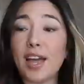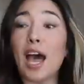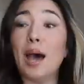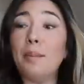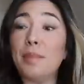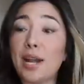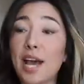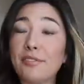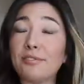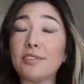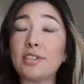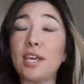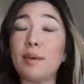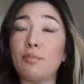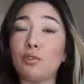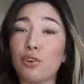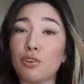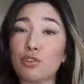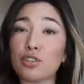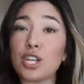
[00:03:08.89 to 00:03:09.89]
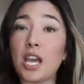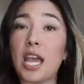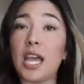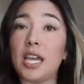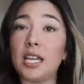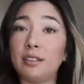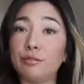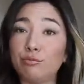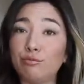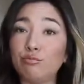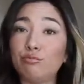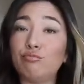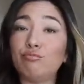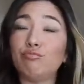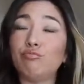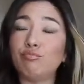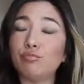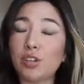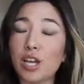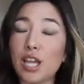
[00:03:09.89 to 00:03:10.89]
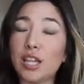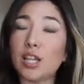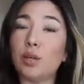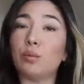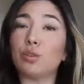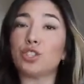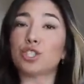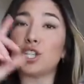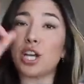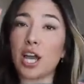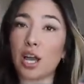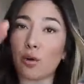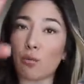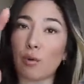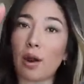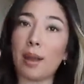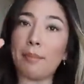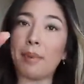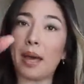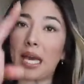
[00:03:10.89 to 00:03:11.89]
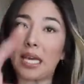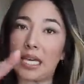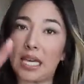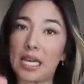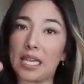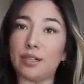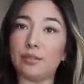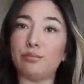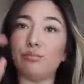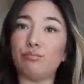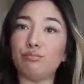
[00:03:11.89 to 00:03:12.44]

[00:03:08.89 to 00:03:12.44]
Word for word: I'm gonna have to keep crocheting and then we'll check right back in.